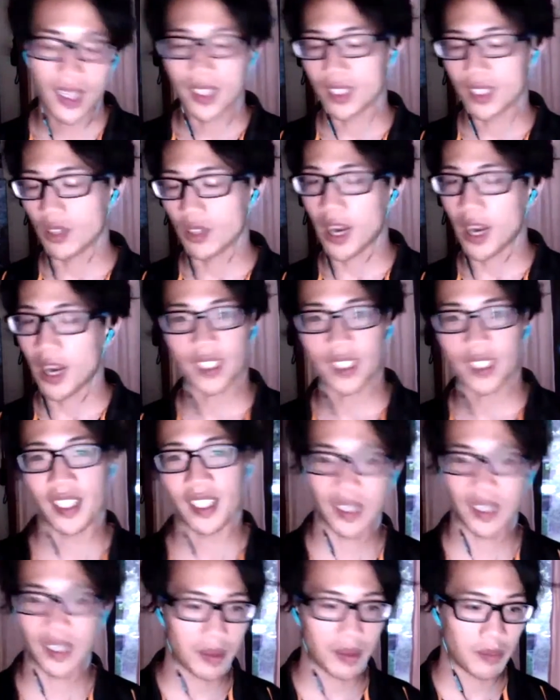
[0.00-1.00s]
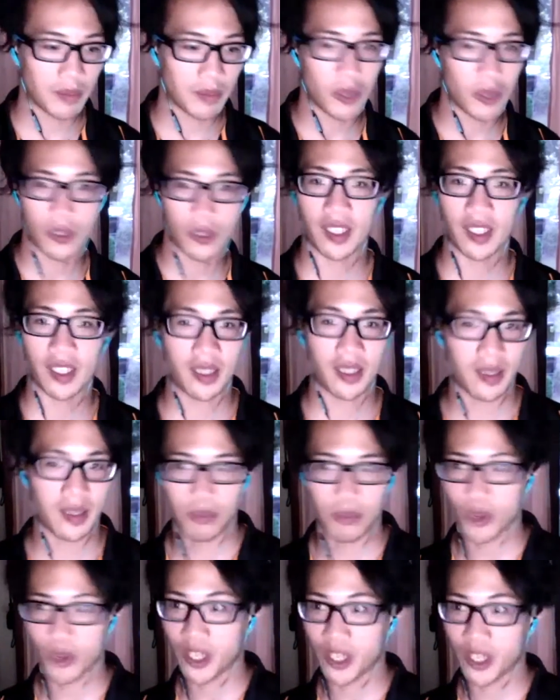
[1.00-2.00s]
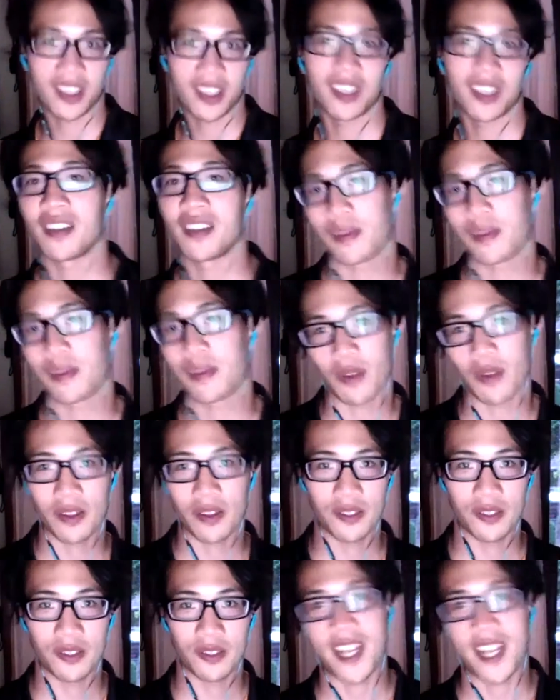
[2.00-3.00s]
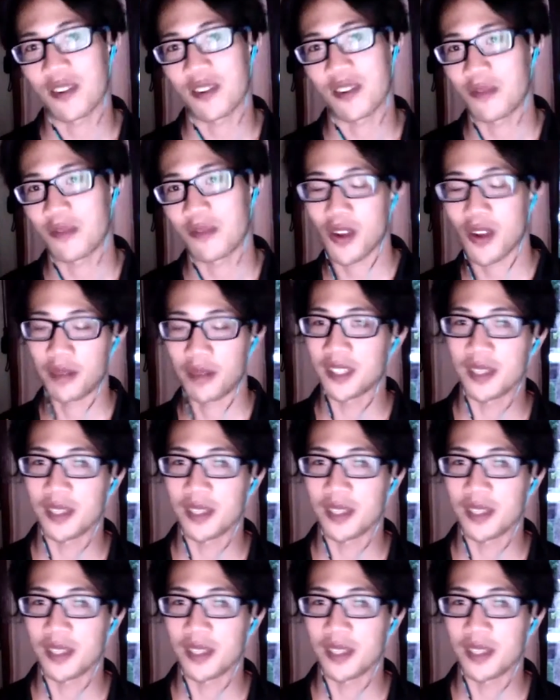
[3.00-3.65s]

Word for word: directing, posing, breathing, all that, all those standard problems.